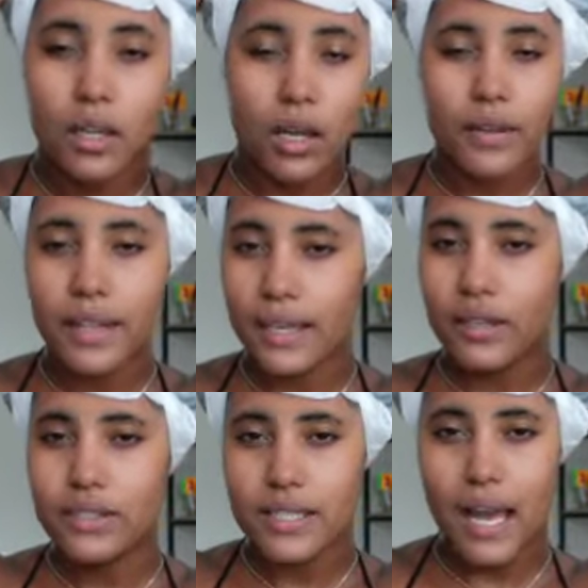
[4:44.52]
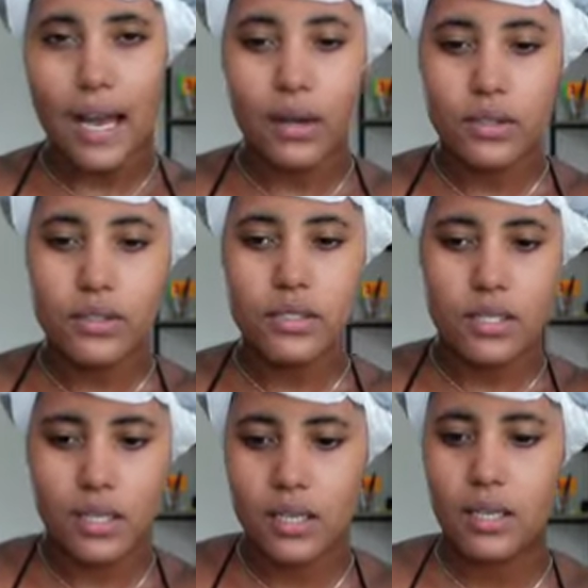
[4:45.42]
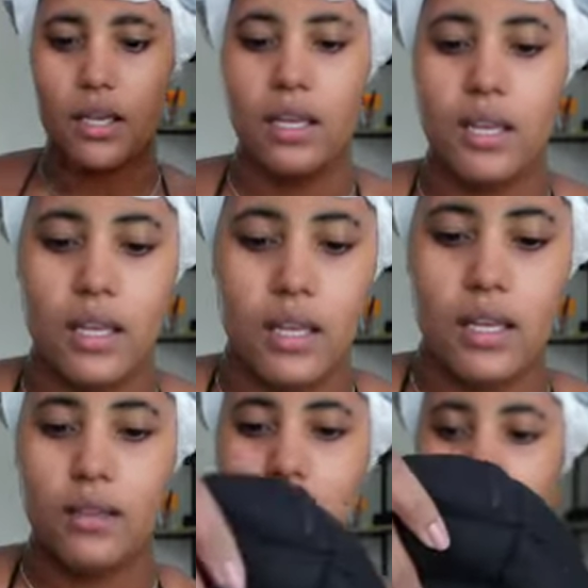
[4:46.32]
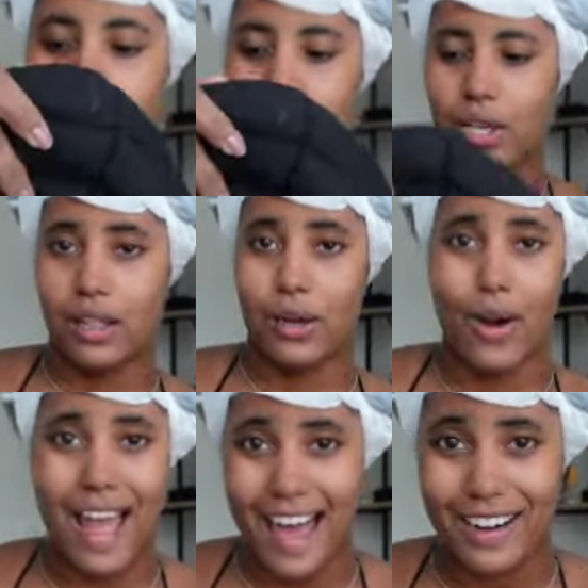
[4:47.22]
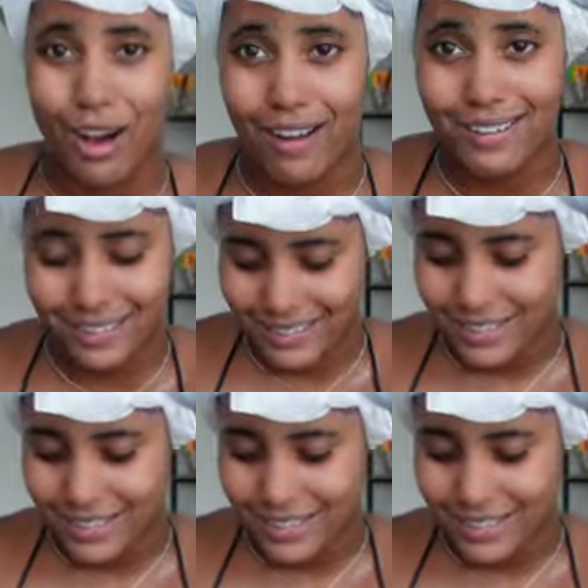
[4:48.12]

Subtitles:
All the air is out. Then you put your little hat on.